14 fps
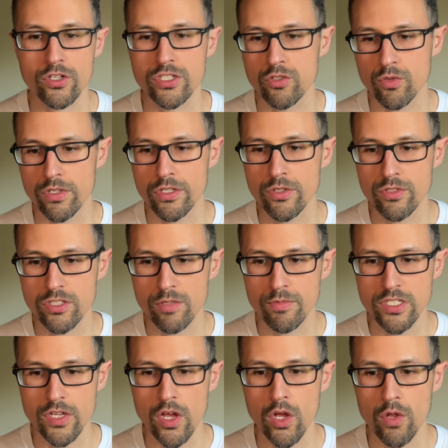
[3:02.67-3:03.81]
introduce
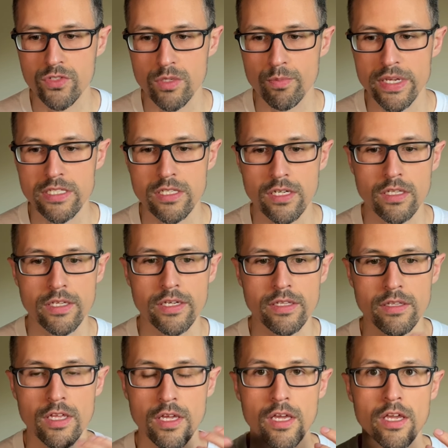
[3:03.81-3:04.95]
themselves, and basically,
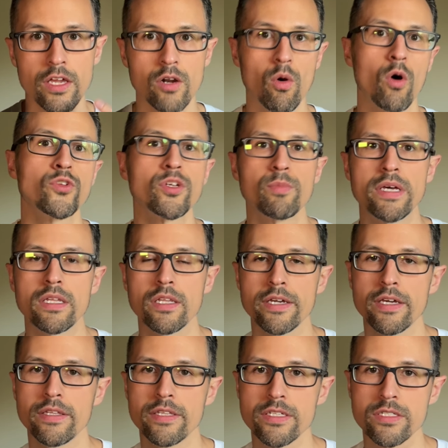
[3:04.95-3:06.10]

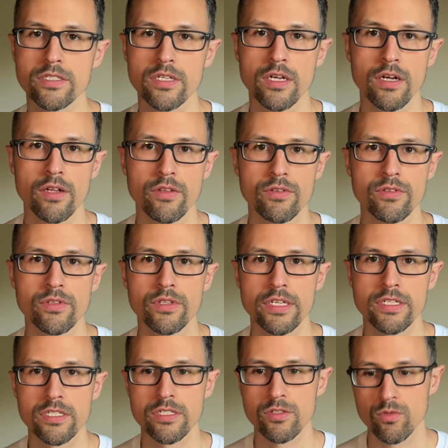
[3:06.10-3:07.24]
ultimately
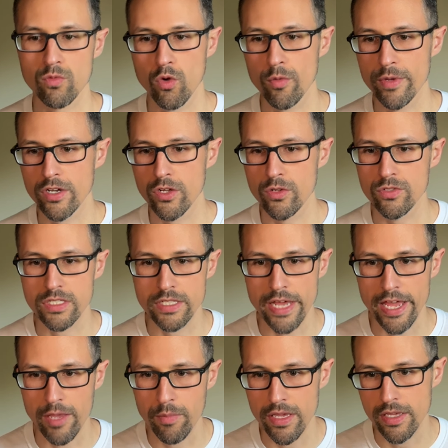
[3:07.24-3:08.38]
this woman whose
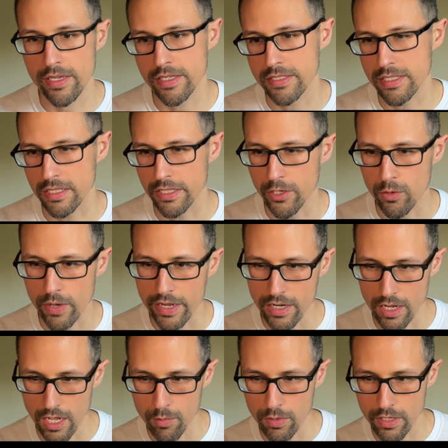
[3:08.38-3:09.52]
name is
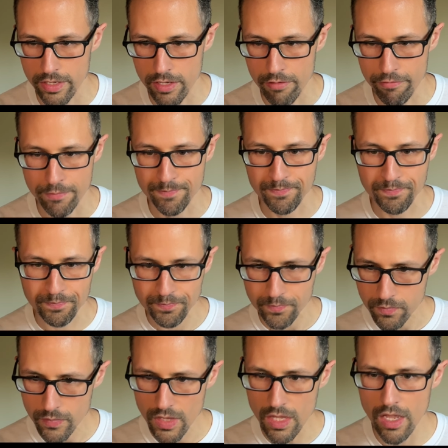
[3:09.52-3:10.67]
Lirena, I believe,
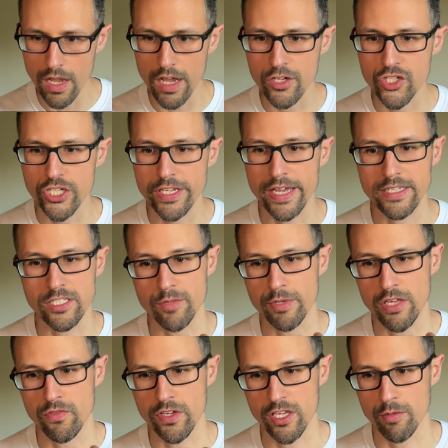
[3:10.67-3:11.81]
she ends up
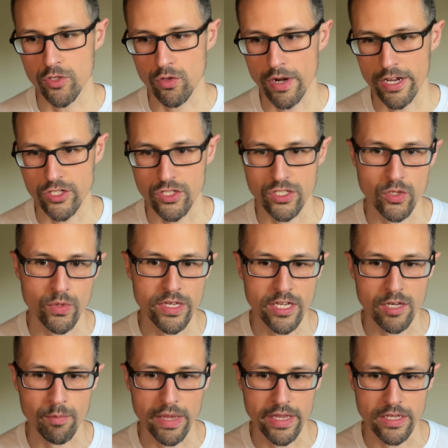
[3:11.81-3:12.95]
giving him directions so he
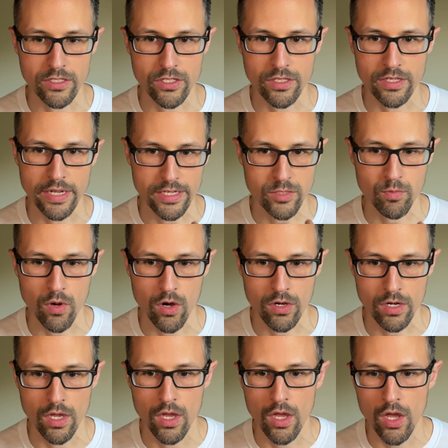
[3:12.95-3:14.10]
can make it to the next part
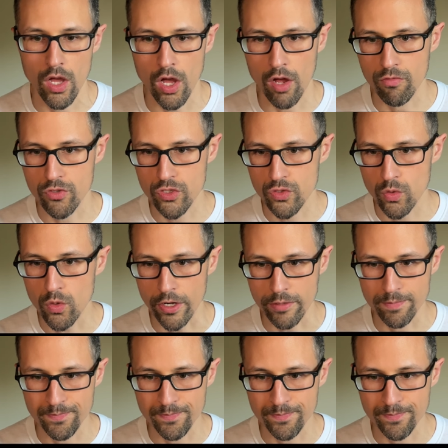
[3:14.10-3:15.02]
of the story.